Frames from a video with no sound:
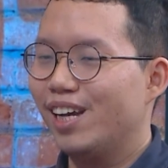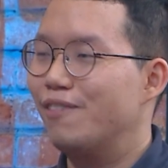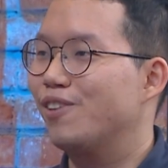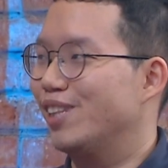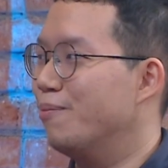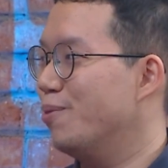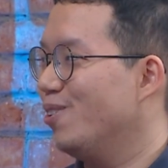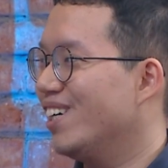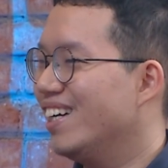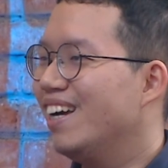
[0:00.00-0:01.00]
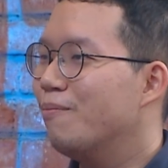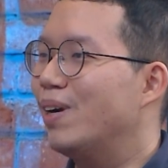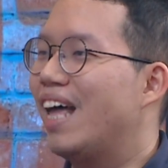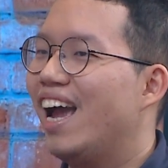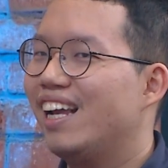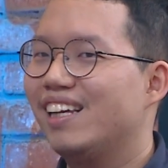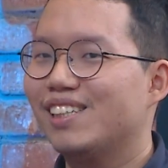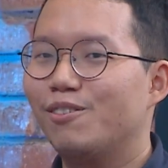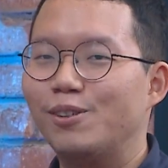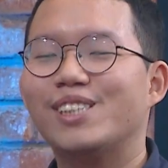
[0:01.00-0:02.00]
if not a book. But I
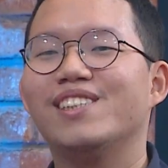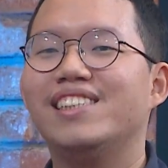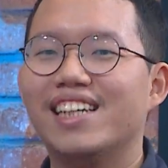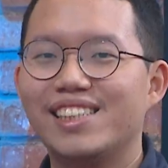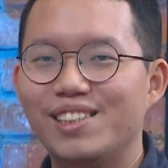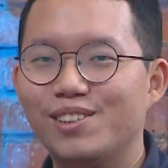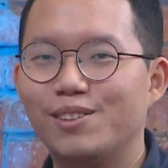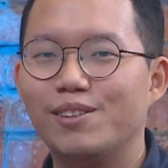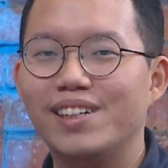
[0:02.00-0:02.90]
would suggest you to